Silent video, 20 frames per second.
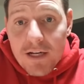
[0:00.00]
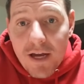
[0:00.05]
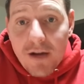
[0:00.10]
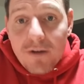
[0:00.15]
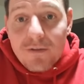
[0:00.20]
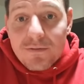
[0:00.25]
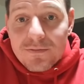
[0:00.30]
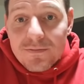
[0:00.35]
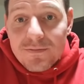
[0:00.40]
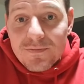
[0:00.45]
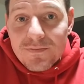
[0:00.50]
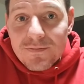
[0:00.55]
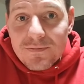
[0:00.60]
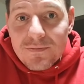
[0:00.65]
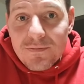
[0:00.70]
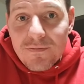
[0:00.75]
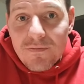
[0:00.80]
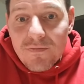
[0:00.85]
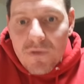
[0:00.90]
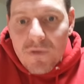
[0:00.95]
now.
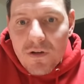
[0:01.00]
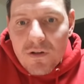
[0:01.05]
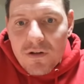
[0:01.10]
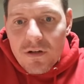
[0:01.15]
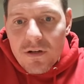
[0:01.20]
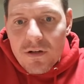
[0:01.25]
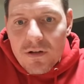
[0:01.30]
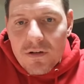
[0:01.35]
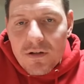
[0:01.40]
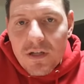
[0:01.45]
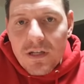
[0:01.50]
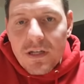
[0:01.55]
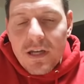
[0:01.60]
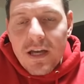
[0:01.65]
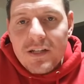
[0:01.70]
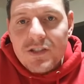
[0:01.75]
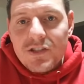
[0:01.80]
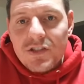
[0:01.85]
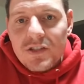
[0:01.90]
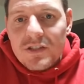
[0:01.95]
It
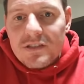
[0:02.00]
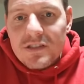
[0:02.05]
actually